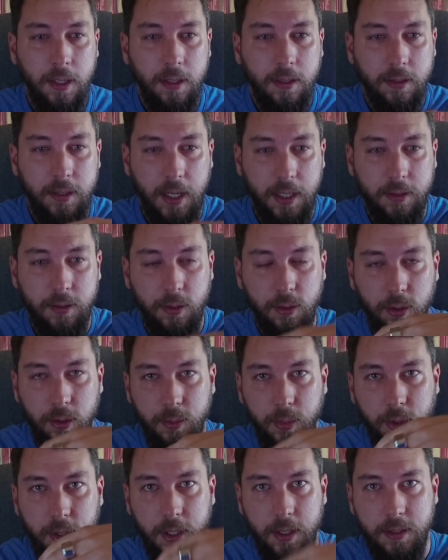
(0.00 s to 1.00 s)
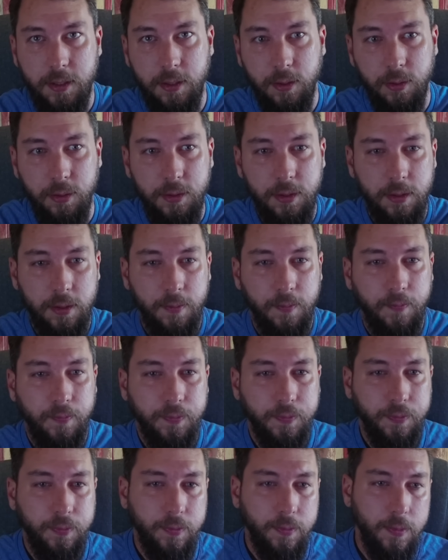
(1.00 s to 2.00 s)
that codebook is used.
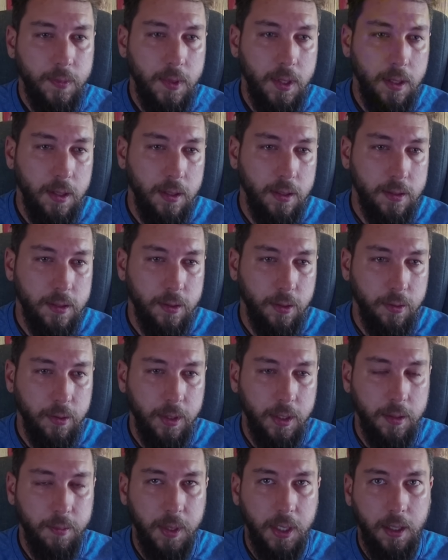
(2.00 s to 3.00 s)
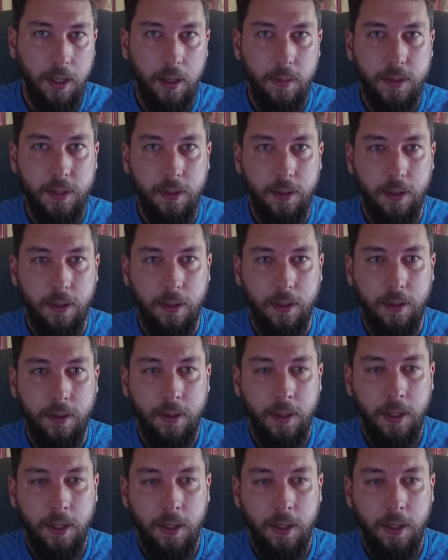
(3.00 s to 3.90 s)
So it becomes the